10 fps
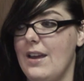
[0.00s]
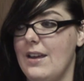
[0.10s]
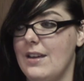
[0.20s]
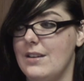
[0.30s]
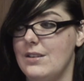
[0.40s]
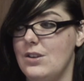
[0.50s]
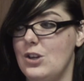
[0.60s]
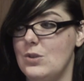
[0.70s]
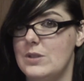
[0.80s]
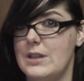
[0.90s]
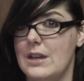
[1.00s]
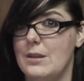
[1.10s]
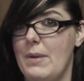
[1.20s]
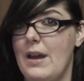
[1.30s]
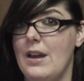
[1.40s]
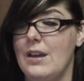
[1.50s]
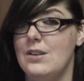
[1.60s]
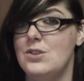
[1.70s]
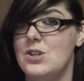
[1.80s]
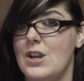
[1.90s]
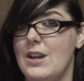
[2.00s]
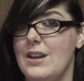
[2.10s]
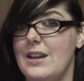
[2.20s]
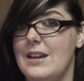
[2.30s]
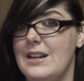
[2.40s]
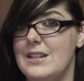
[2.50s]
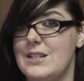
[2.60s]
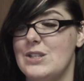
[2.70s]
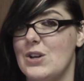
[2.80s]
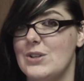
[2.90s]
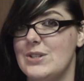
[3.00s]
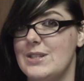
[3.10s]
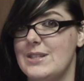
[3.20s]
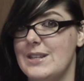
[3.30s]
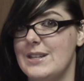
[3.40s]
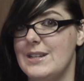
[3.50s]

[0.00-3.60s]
and you scan the page and it starts